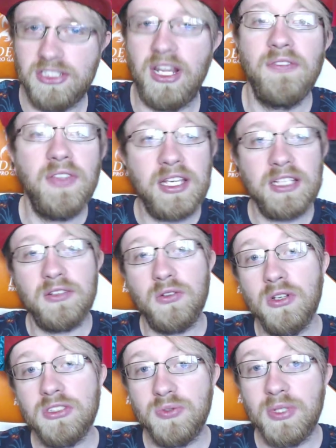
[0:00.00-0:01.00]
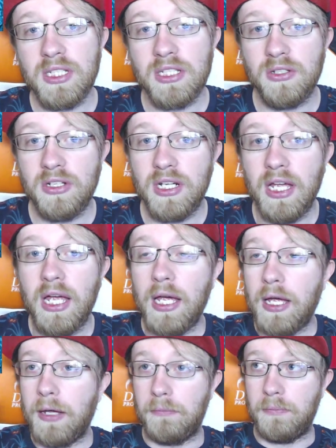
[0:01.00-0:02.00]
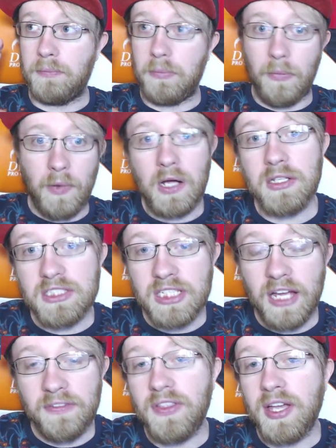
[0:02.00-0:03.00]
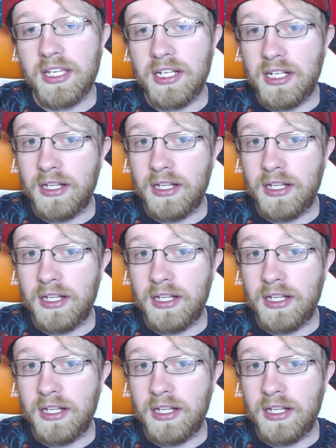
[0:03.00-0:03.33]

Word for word: I think it looks really good. Honestly, I think it